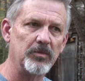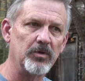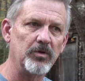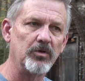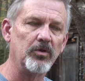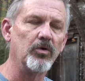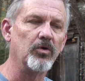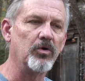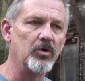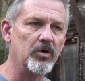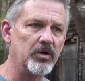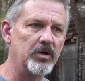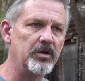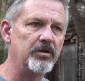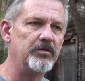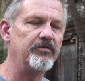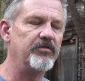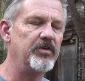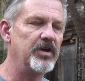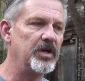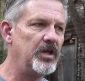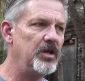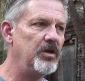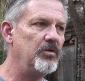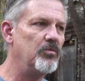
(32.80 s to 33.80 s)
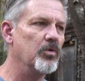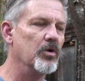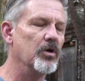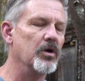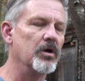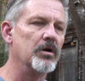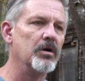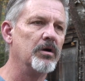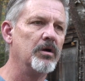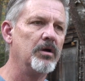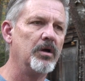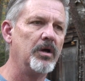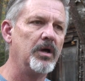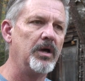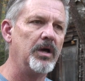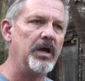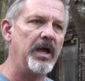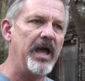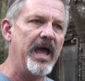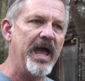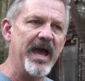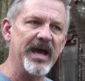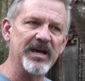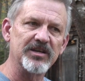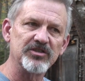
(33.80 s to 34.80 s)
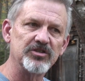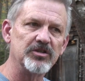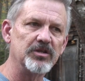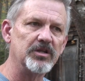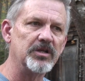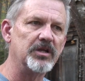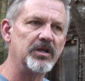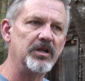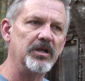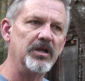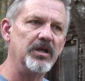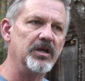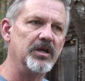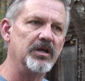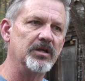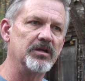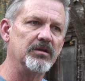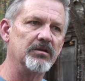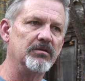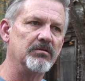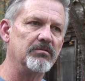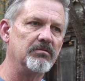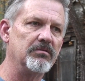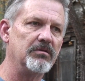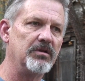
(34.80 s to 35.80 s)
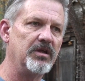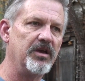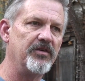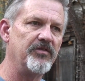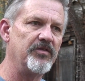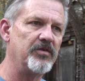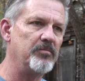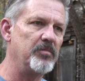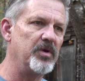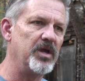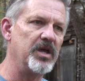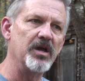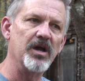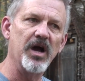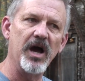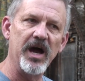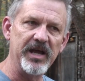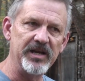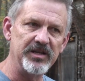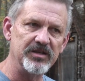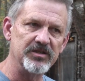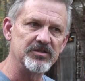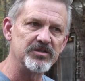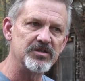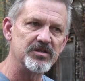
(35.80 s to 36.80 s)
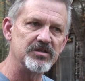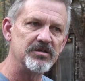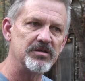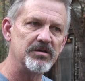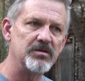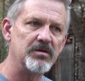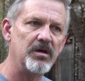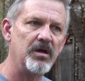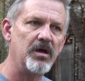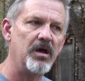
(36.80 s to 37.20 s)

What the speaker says: Loren and Vicky were excellent in giving me guidance,